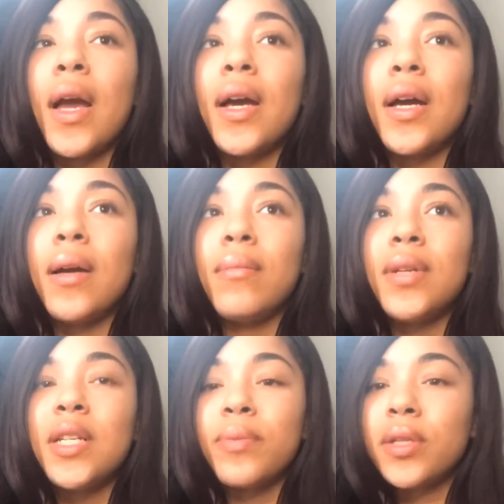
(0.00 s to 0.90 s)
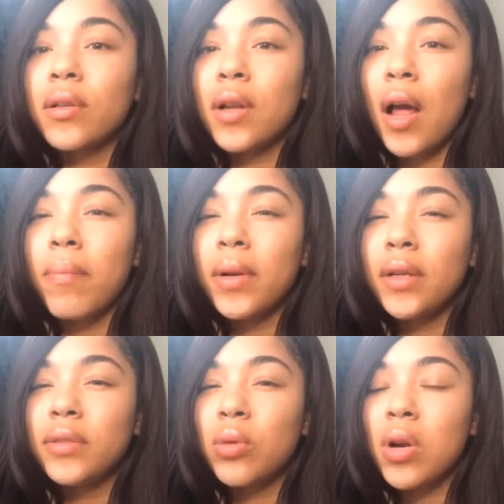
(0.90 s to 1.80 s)
um, this particular, I
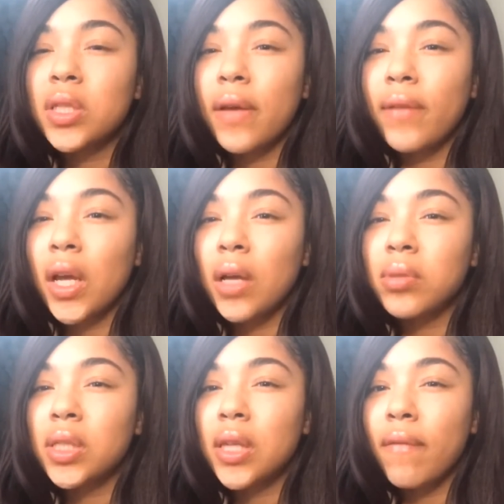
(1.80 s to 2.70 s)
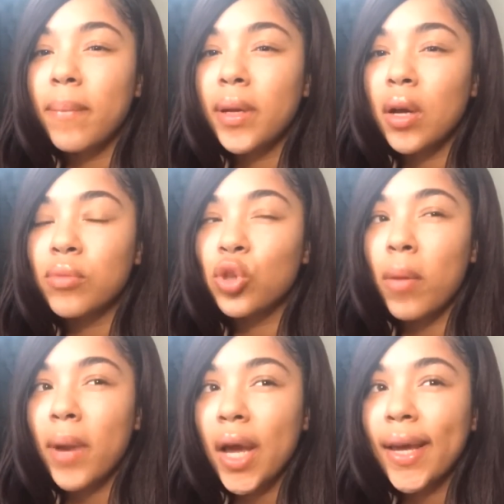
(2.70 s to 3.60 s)
believe she works 7 a.m. to 7 p.m. So
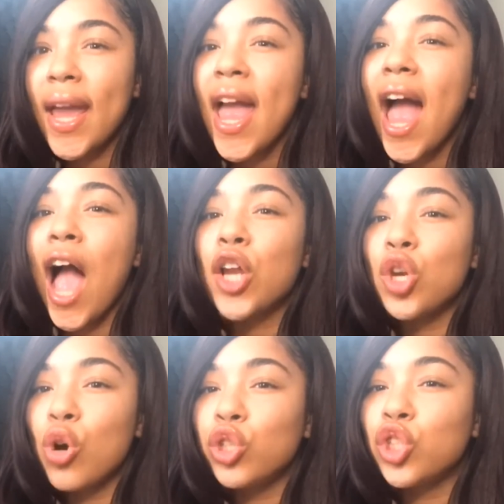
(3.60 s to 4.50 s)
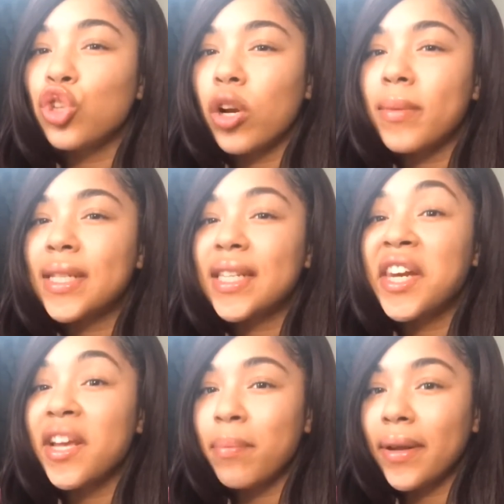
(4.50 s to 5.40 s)
I'm like, I know she's going to be
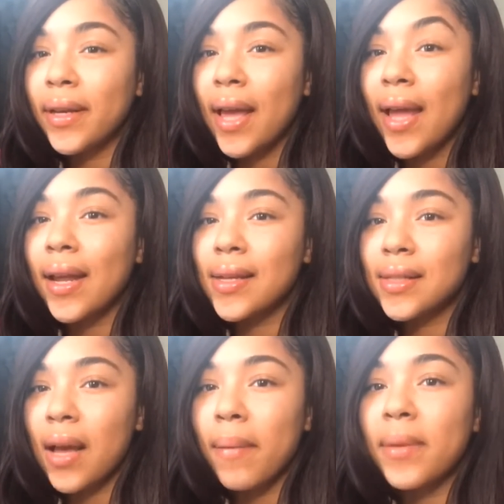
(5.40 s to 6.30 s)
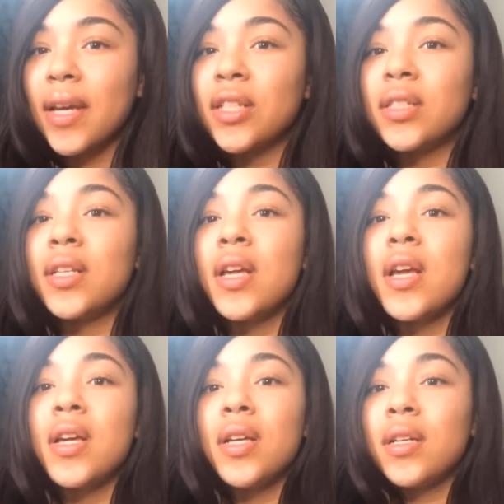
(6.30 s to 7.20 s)
sleeping at nighttime because
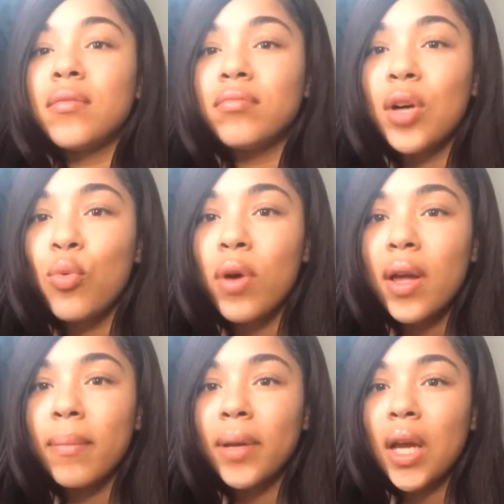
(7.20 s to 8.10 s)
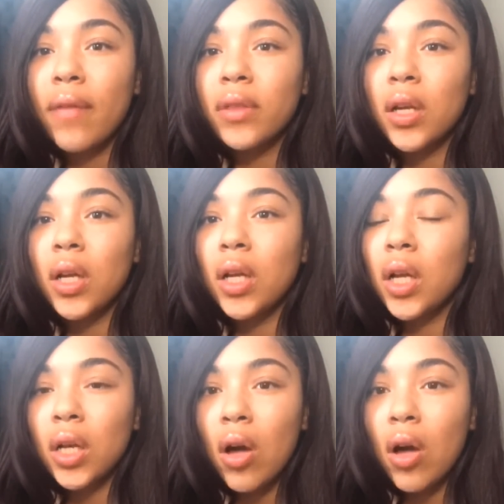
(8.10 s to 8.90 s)
who wouldn't be after a